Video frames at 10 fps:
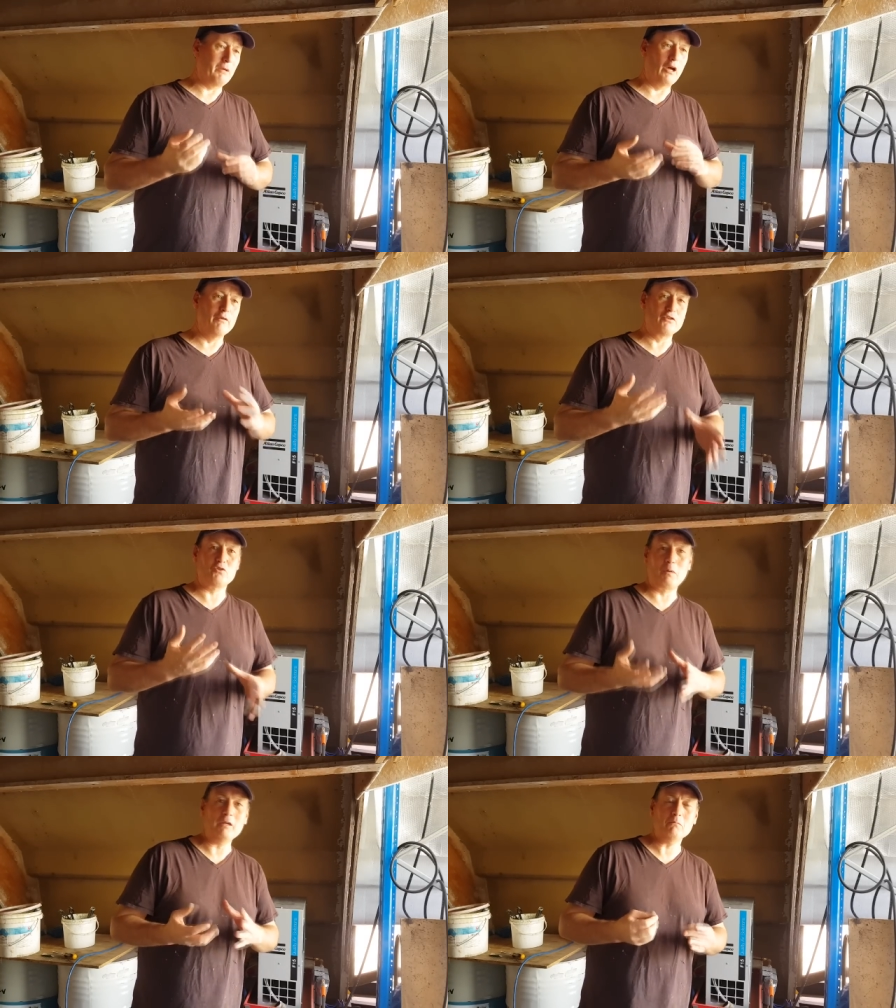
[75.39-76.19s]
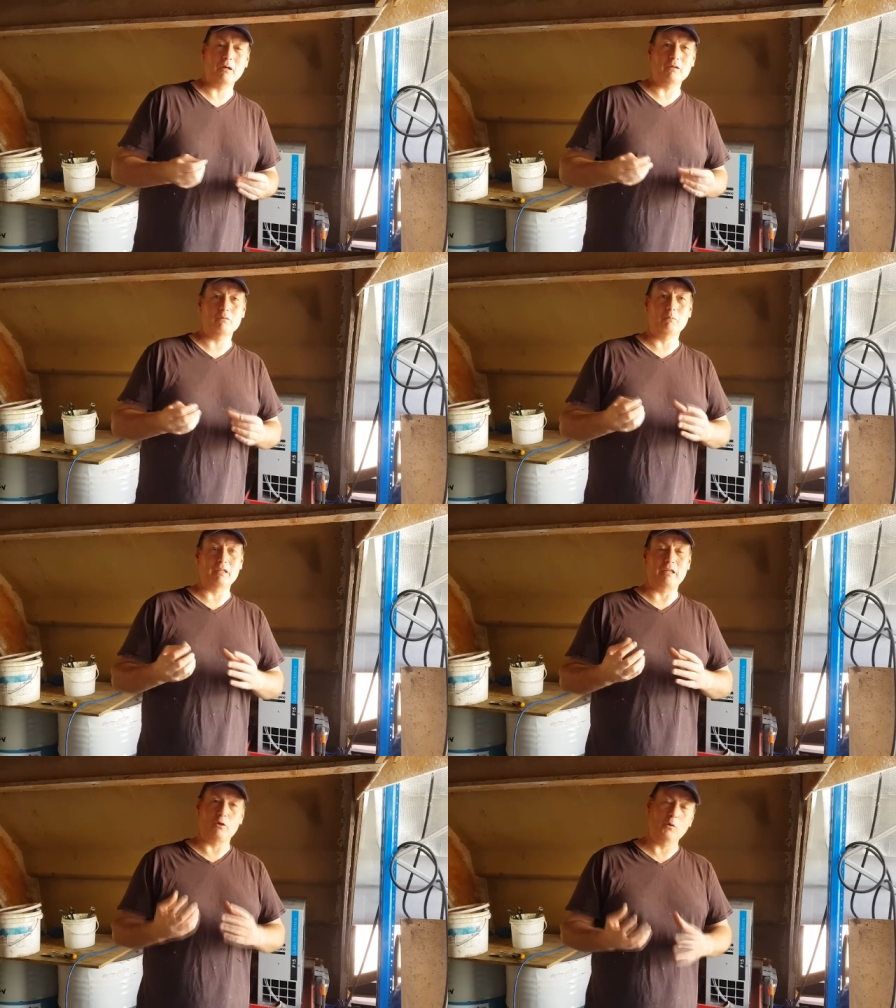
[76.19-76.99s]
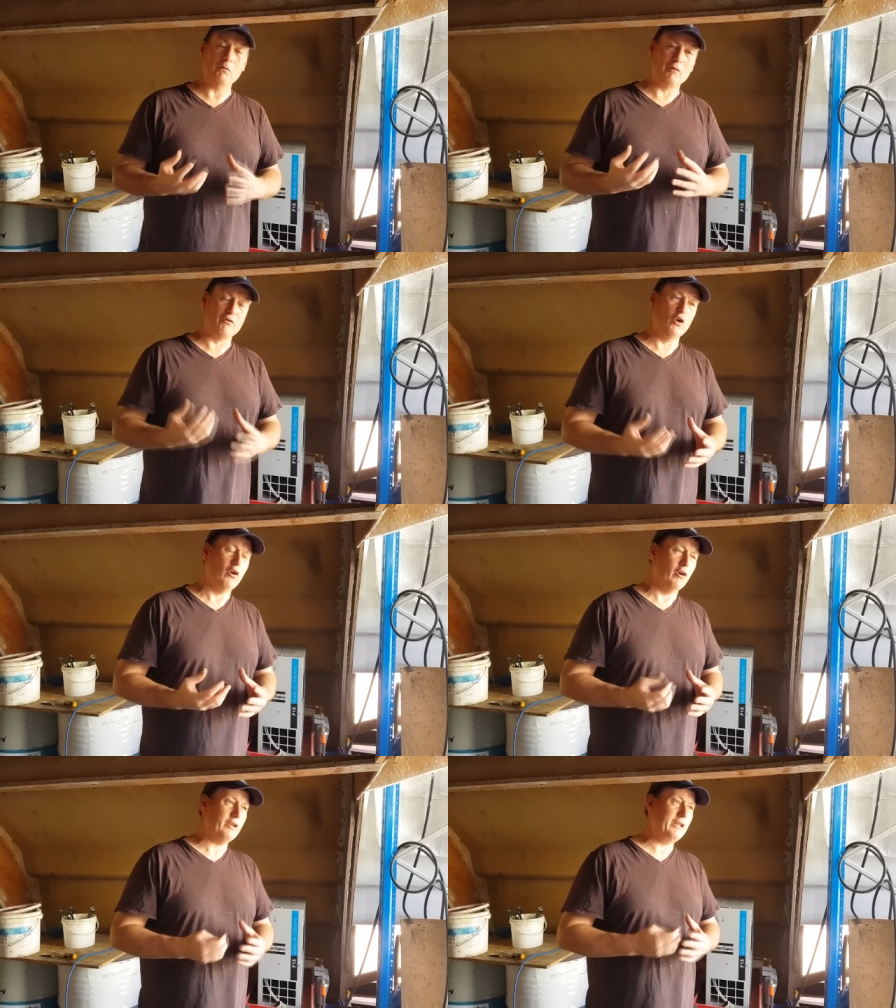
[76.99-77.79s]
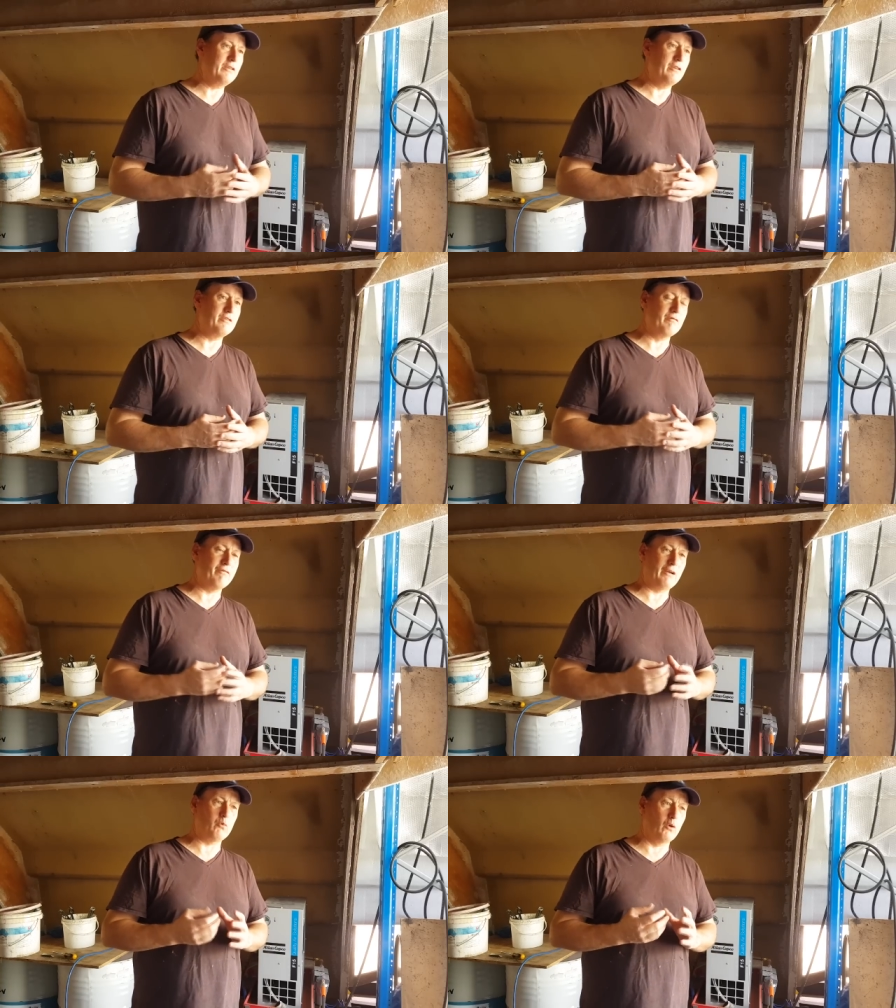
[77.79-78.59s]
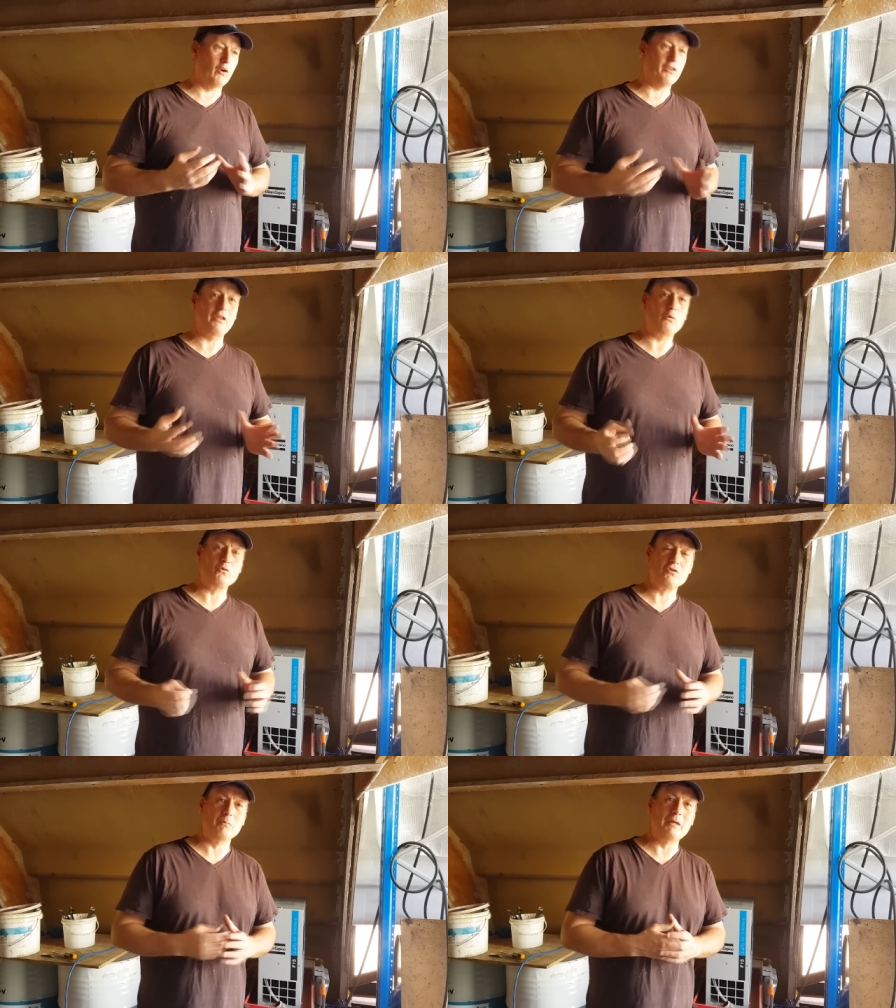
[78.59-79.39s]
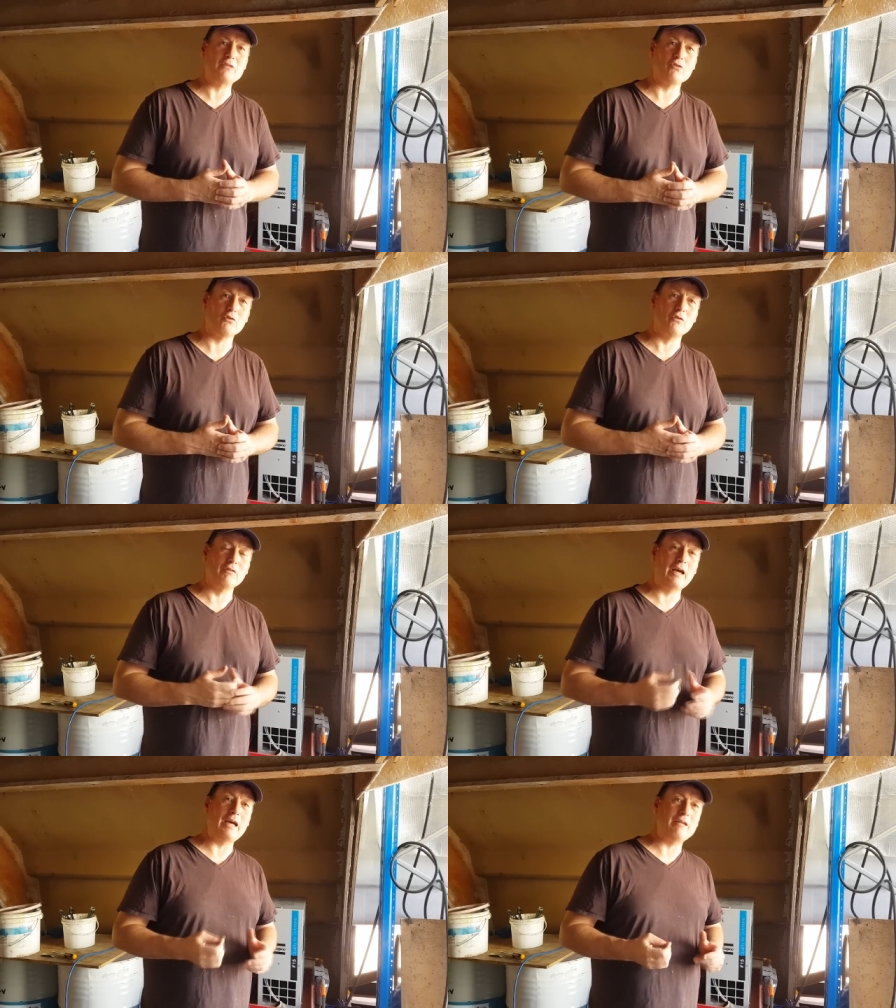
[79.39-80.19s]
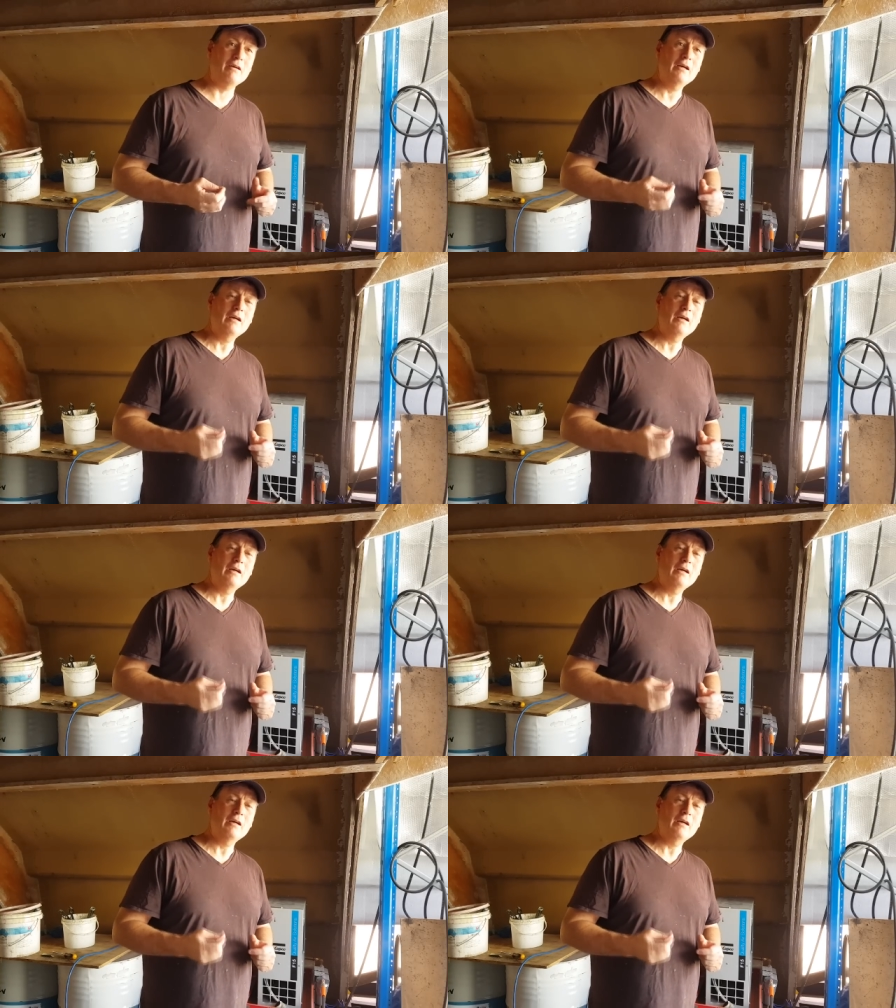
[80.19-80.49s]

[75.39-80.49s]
overspent, but the equipment I've got is in fact what I think was the best I could have had